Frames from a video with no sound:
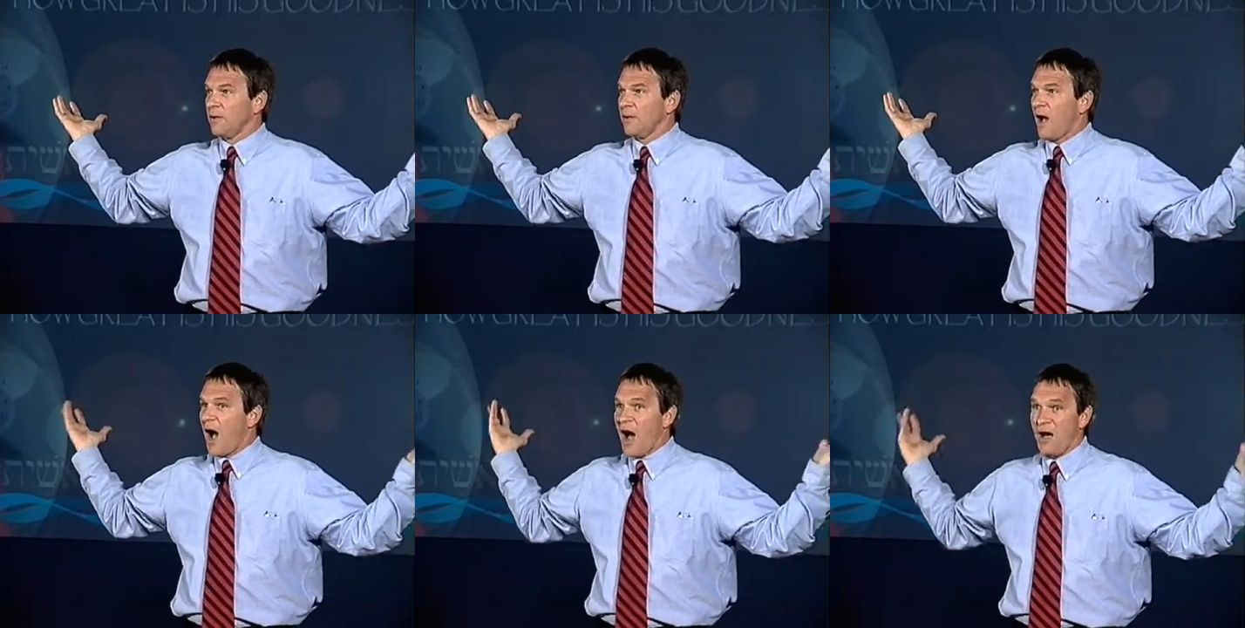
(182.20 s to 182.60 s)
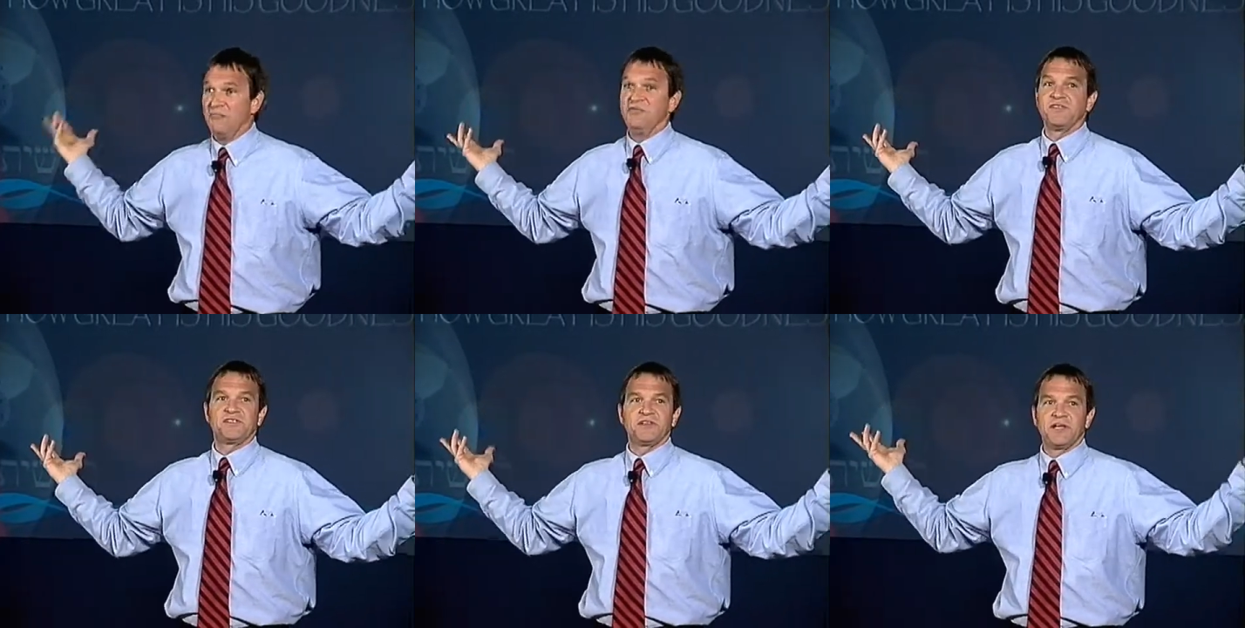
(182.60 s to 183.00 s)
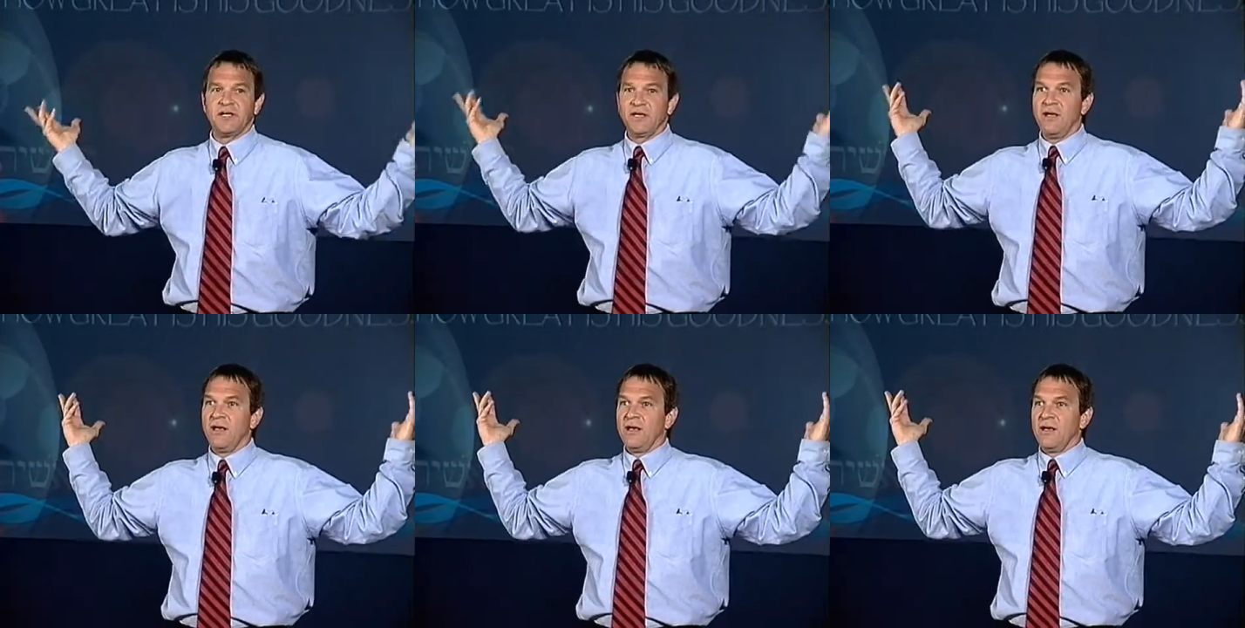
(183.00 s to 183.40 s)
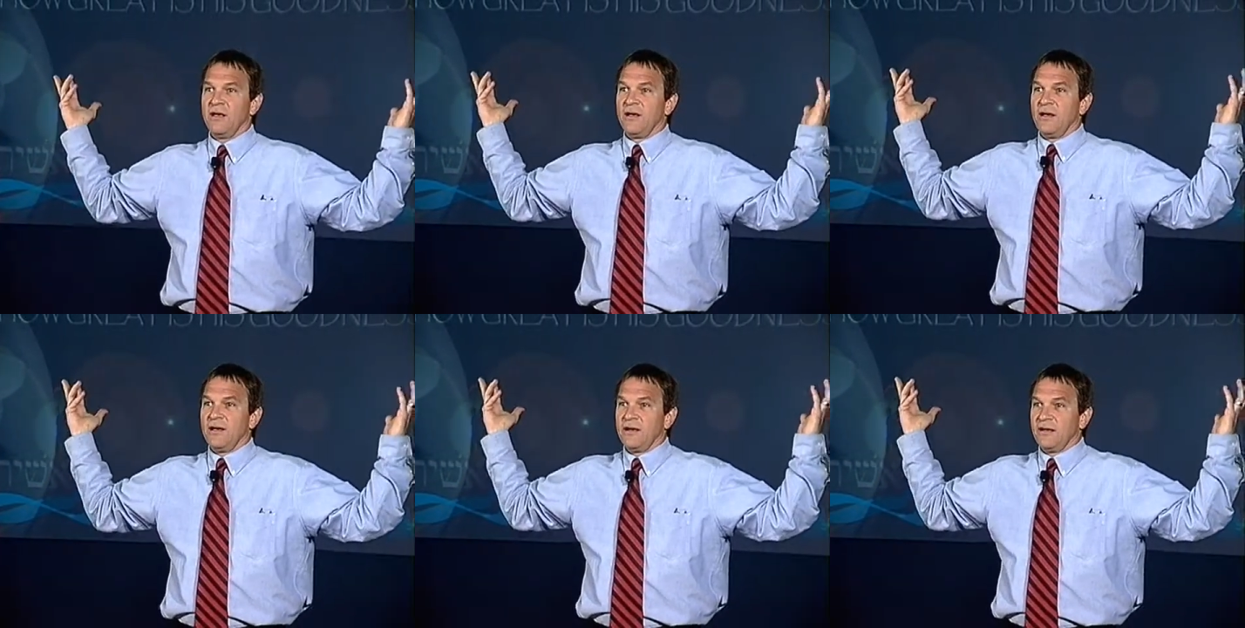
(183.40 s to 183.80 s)
obviously
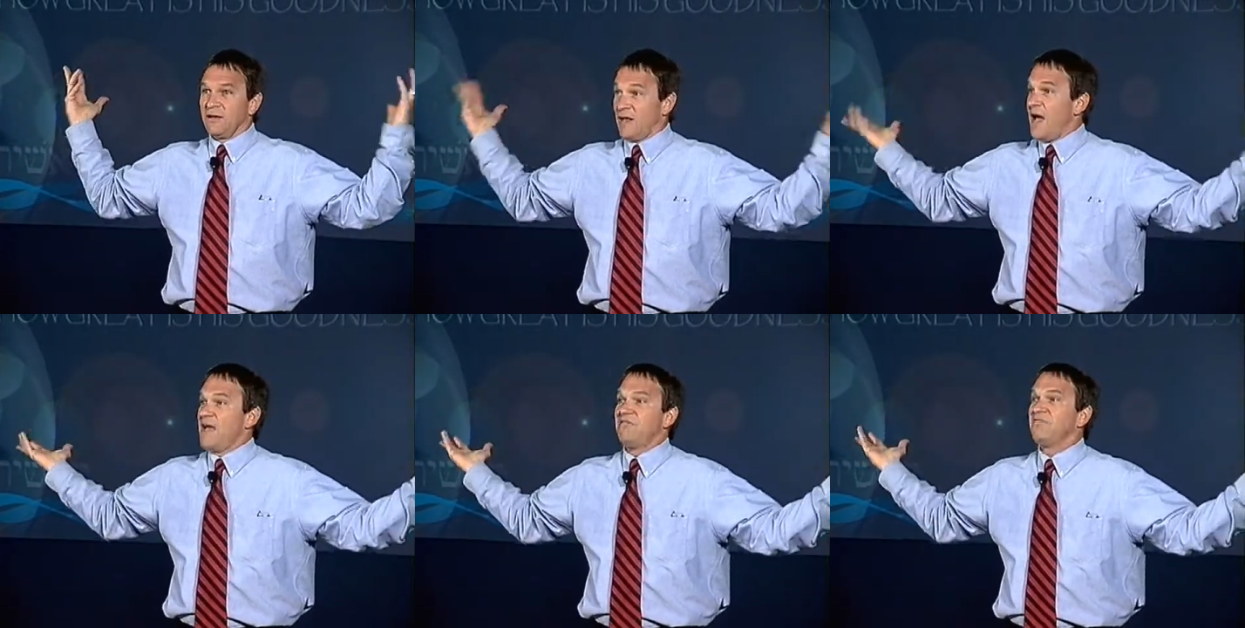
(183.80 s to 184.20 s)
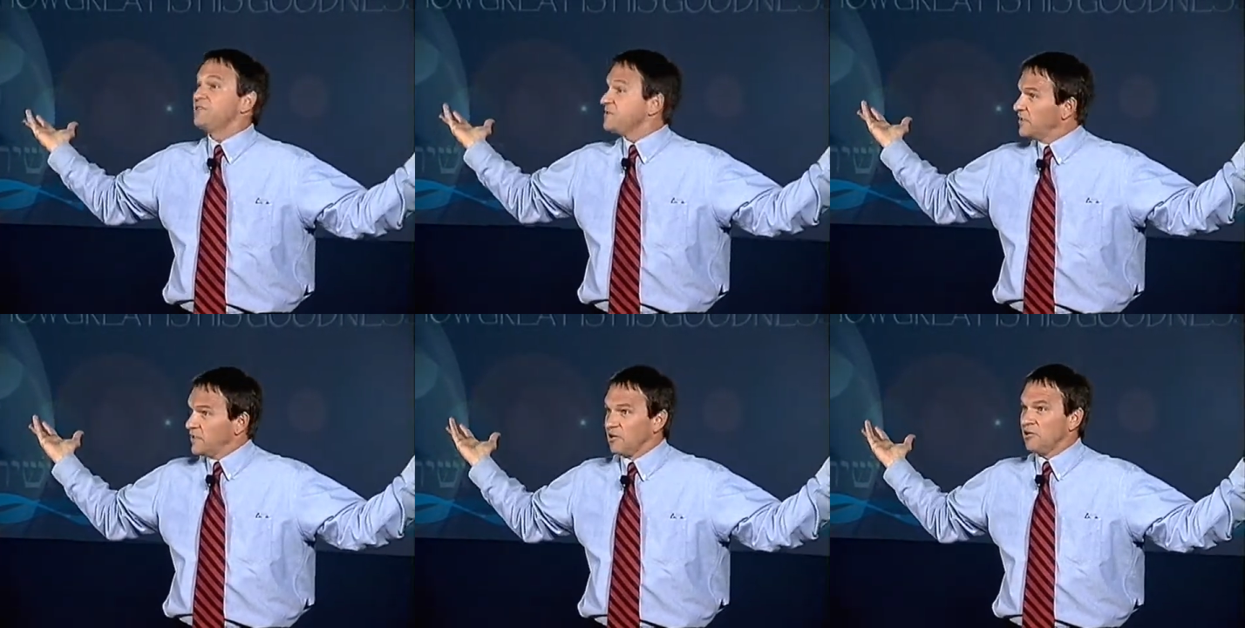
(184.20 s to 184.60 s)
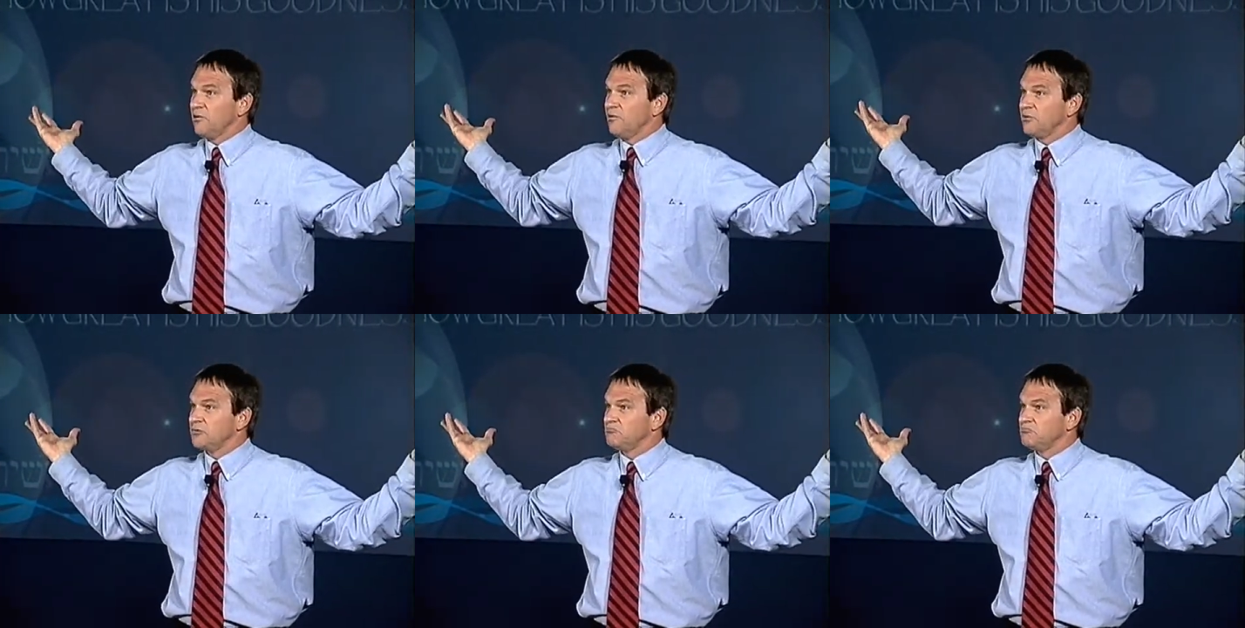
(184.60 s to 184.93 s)
life is here,